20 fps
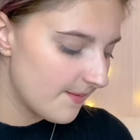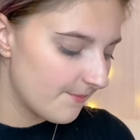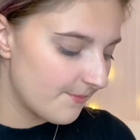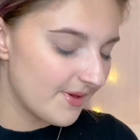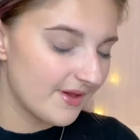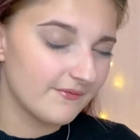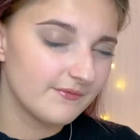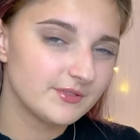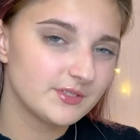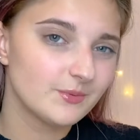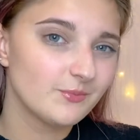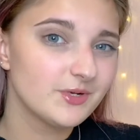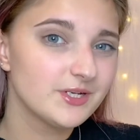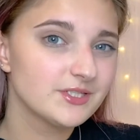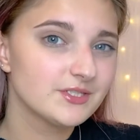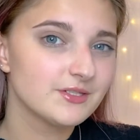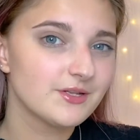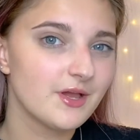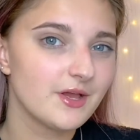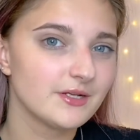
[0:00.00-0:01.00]
but for some
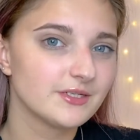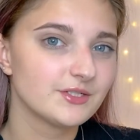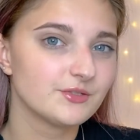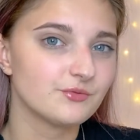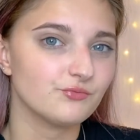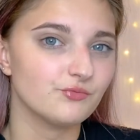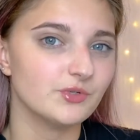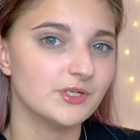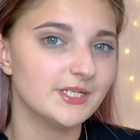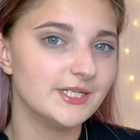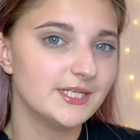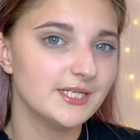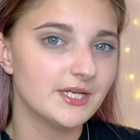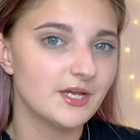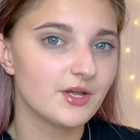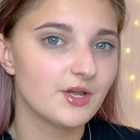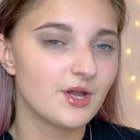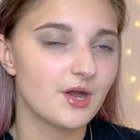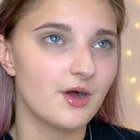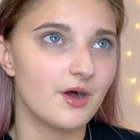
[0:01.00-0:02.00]
reason I just
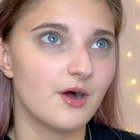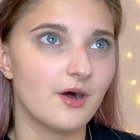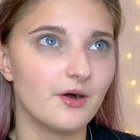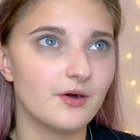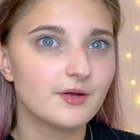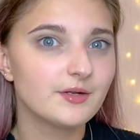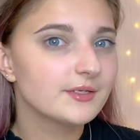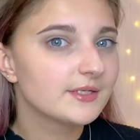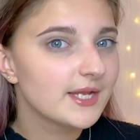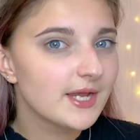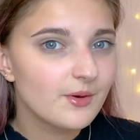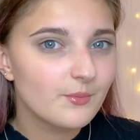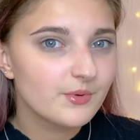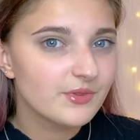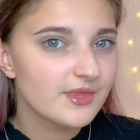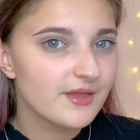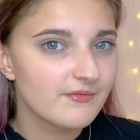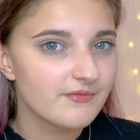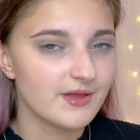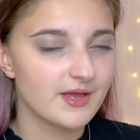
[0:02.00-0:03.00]
really can't get on
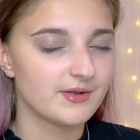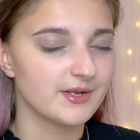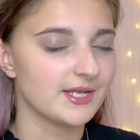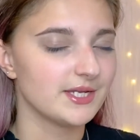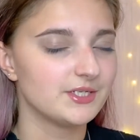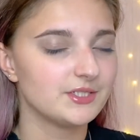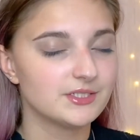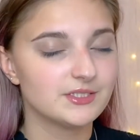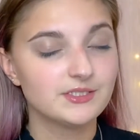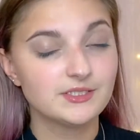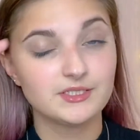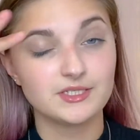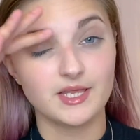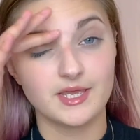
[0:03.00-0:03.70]
with their foundations.